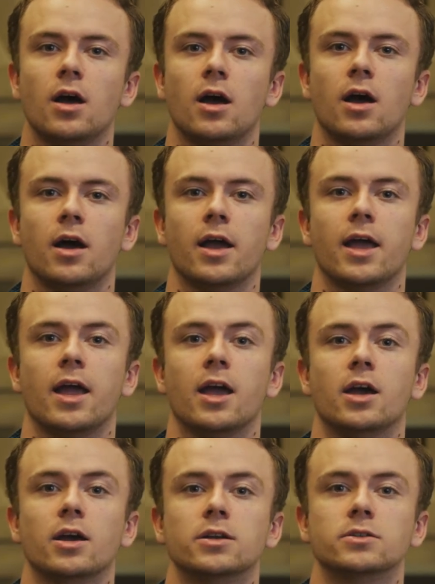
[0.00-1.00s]

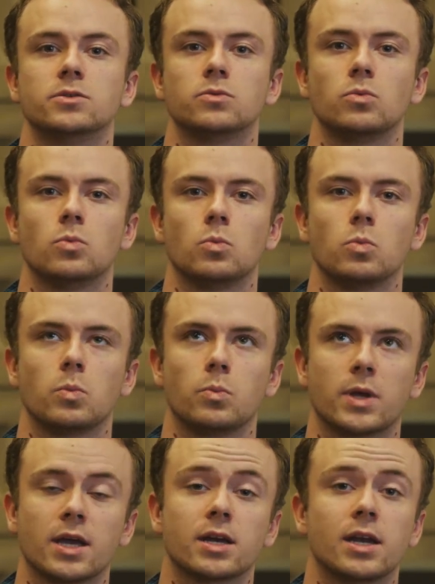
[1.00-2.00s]
and
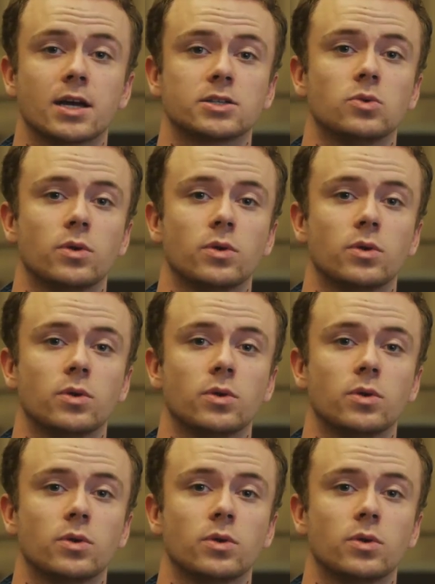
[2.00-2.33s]
get connected